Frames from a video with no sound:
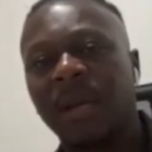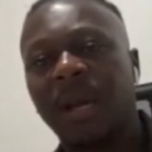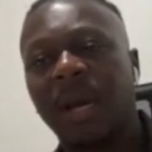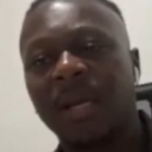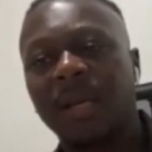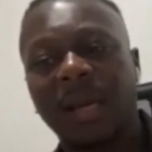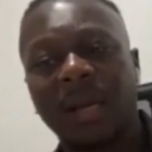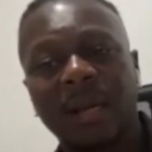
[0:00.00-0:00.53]

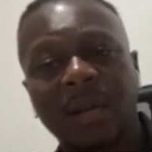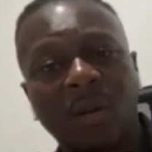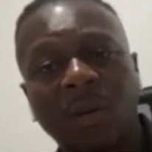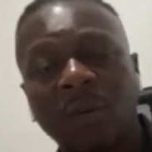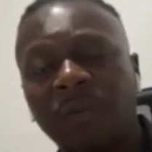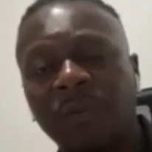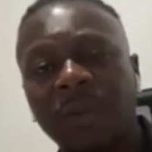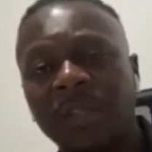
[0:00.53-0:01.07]
And
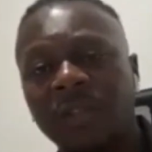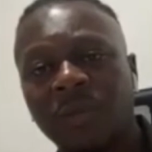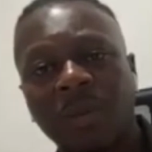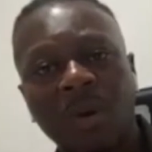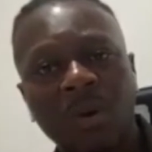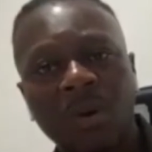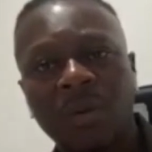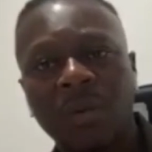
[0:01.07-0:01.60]
hopefully
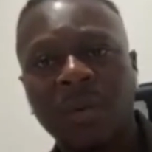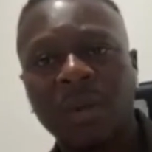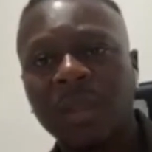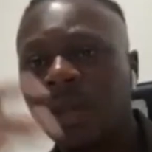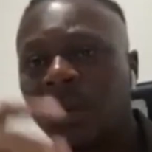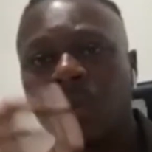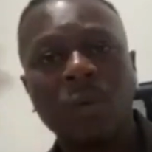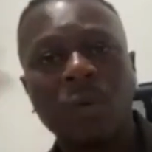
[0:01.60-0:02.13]
tomorrow, then
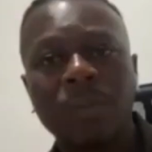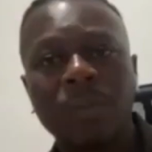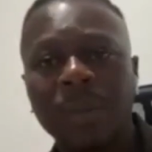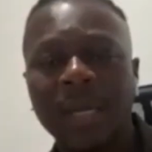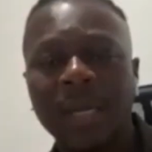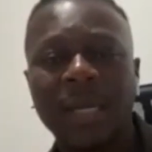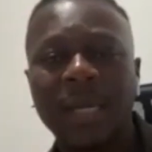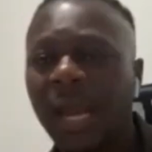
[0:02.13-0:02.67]
there won't
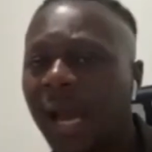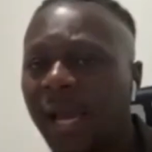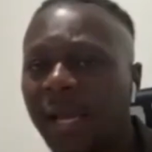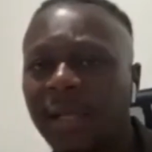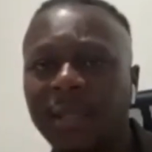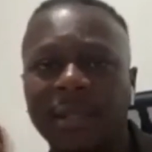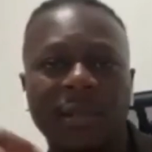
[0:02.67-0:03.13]
be any lines.